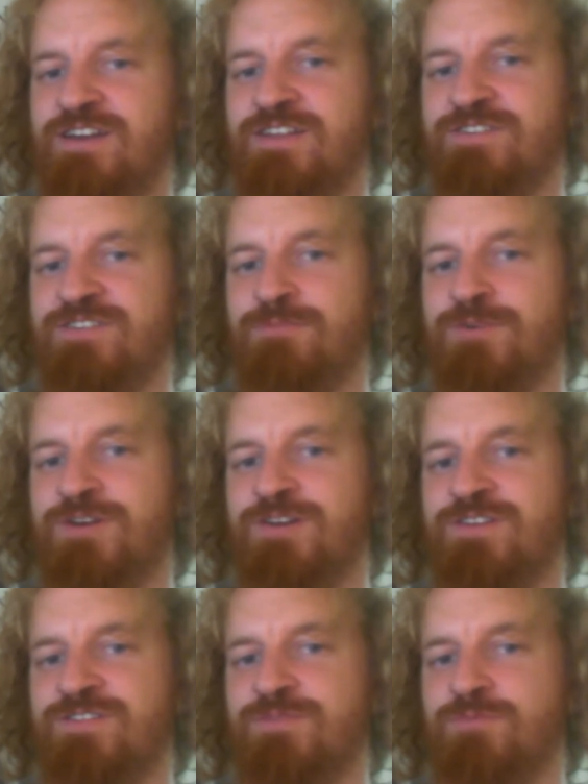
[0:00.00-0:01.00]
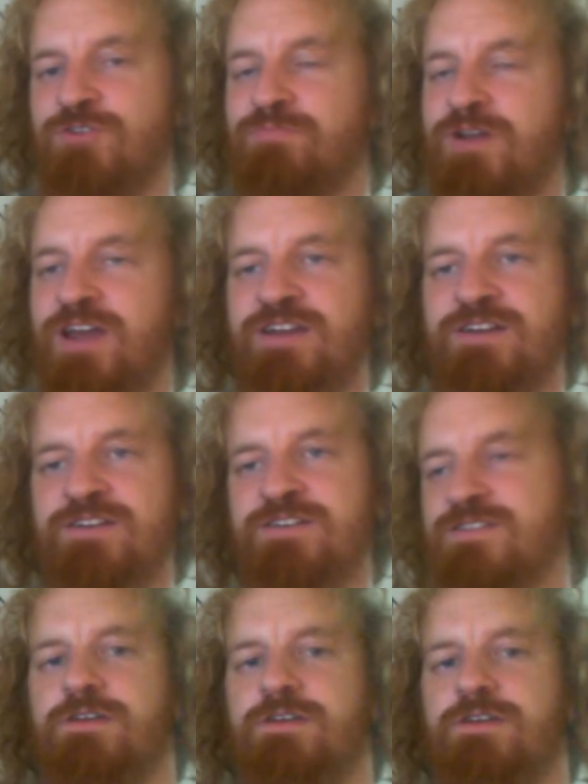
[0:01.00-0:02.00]
some good play.
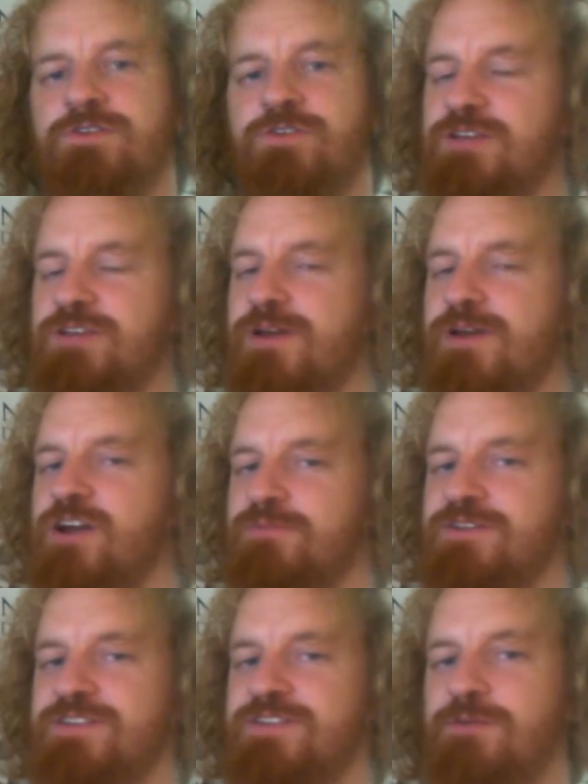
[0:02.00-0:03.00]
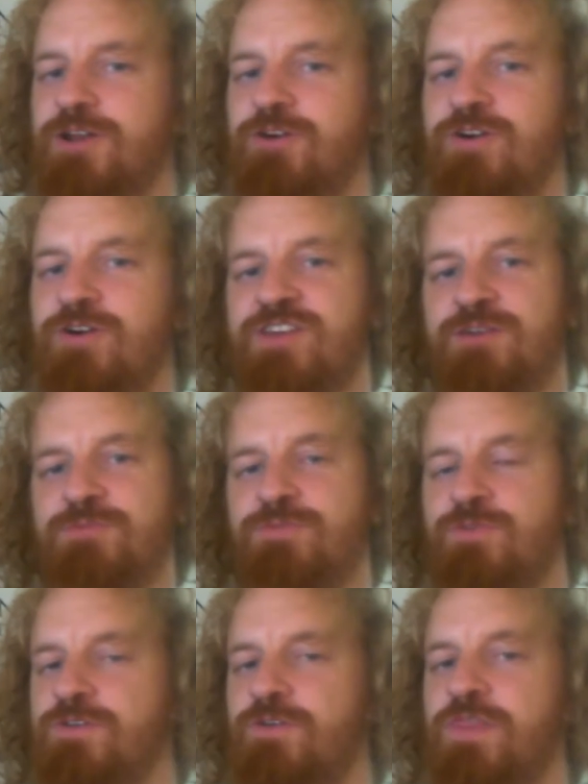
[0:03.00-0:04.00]
You can leave me a comment down below and tell me
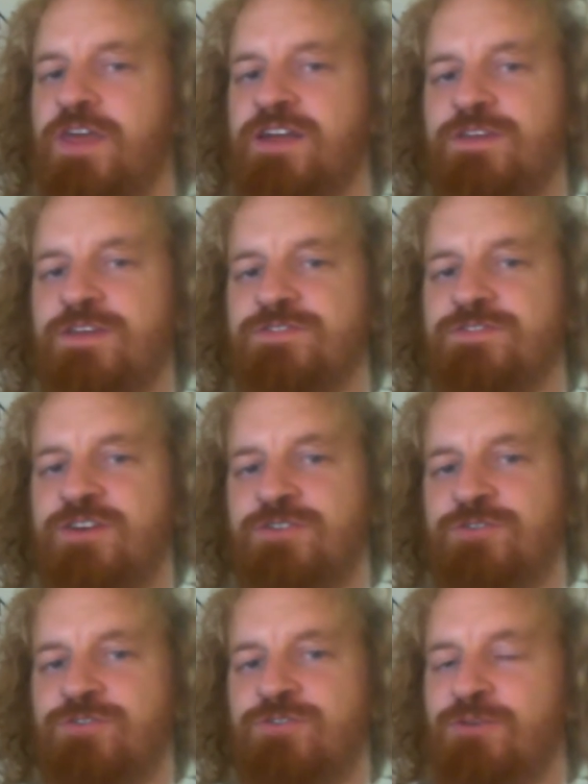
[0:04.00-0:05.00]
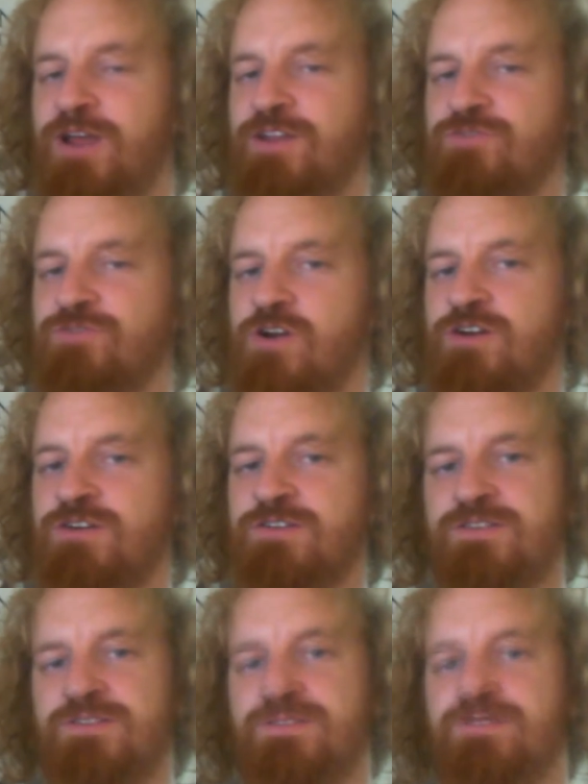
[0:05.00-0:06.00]
what you think of this new Planeswalker.
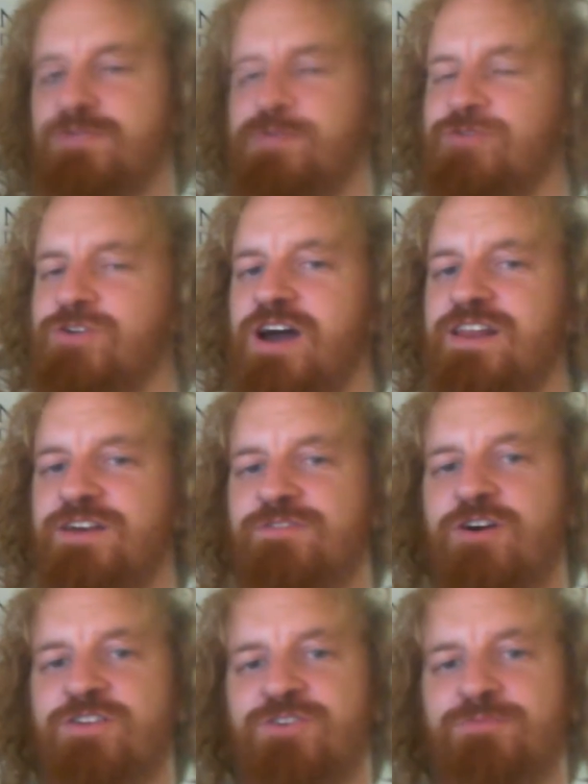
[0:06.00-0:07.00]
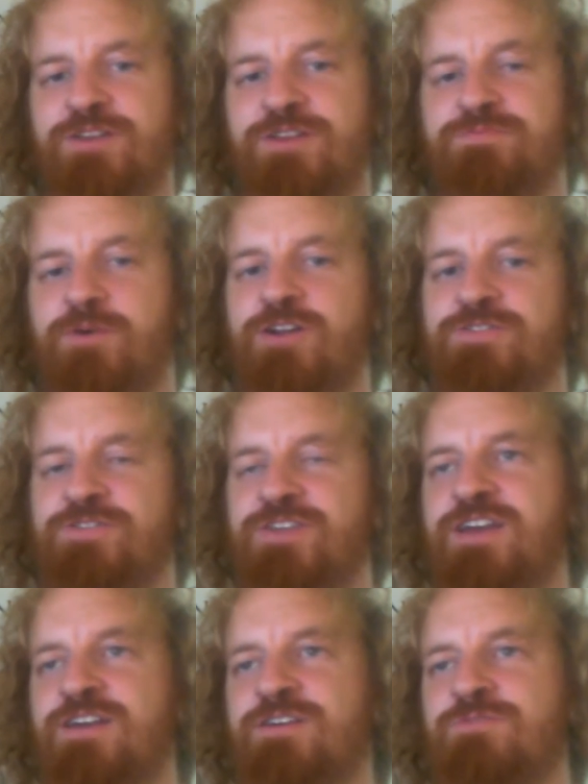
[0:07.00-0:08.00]
Two cards have also been spoiled
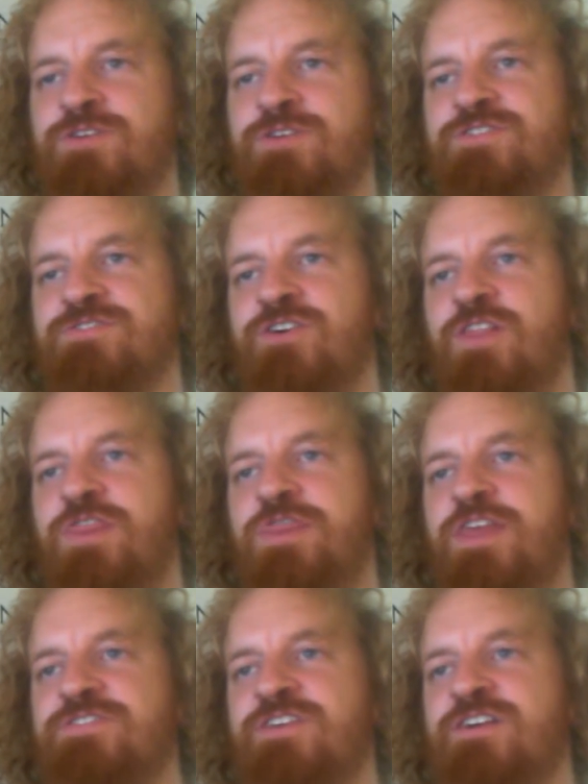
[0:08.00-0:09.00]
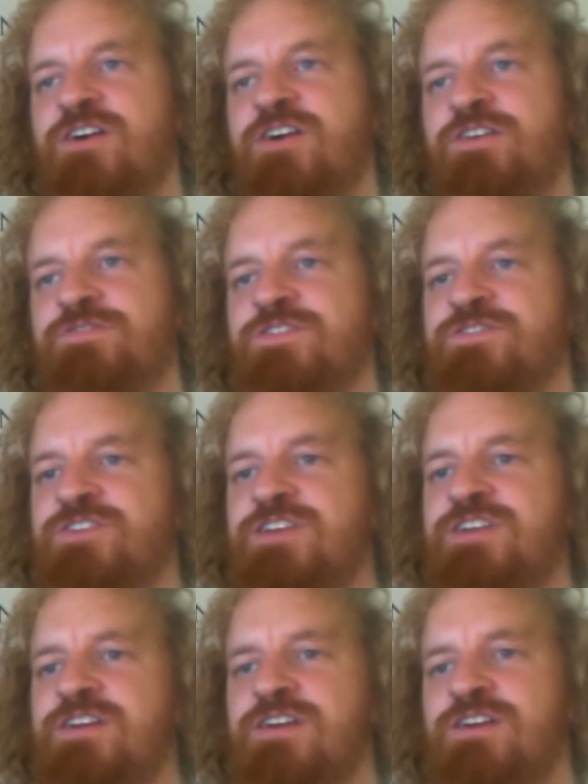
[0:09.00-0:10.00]
today, which is called Thassa, God of the
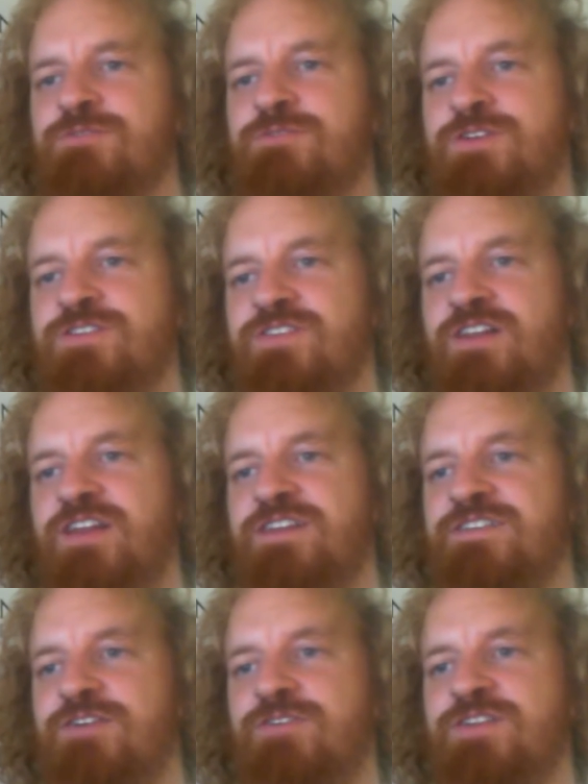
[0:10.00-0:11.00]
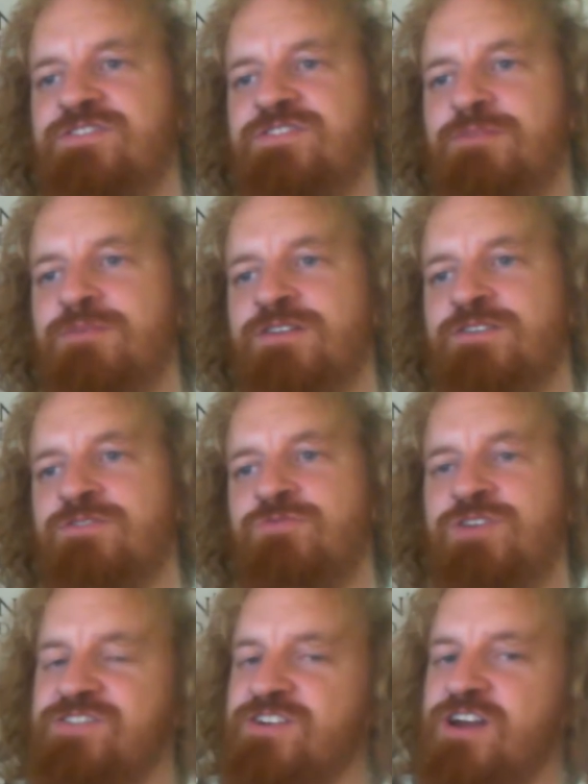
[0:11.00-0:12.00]
Sea, which is a legendary enchantment
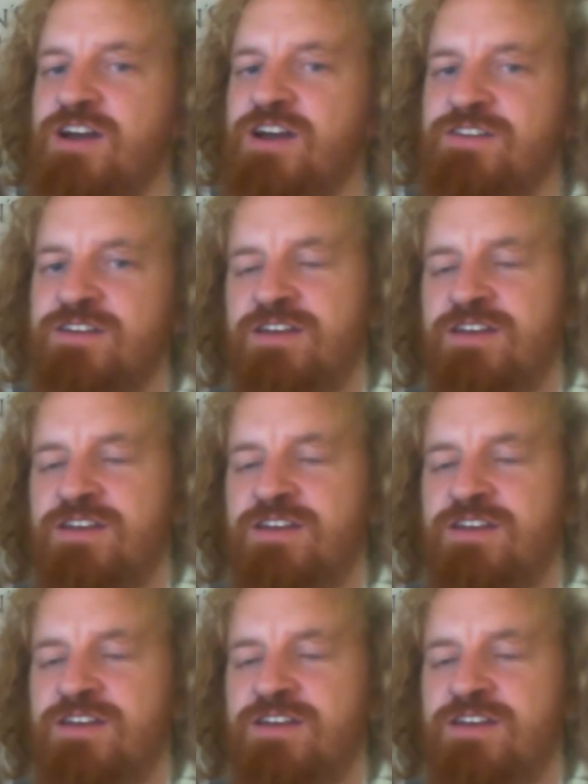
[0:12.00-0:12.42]
creature card.